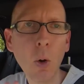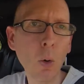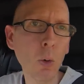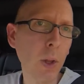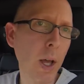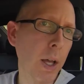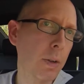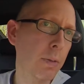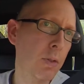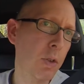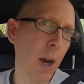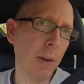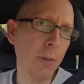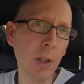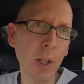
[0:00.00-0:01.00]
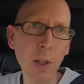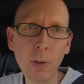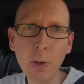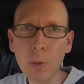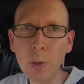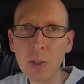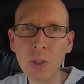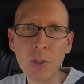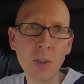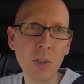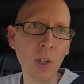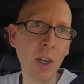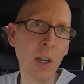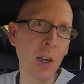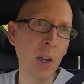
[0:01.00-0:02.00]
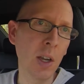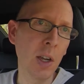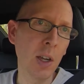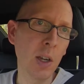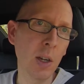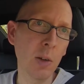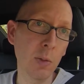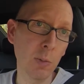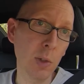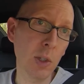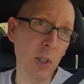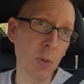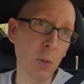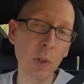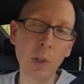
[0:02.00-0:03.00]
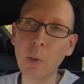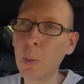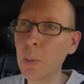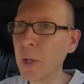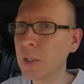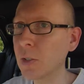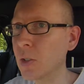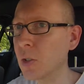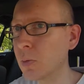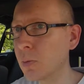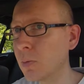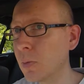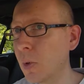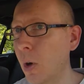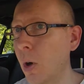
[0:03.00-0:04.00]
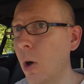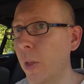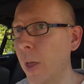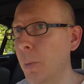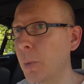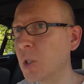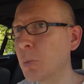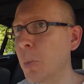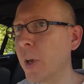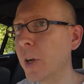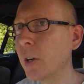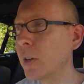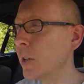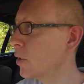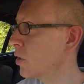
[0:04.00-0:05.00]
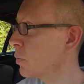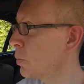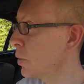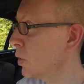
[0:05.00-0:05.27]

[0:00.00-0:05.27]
whole lot of traffic either, which is really what makes this all that much better. And just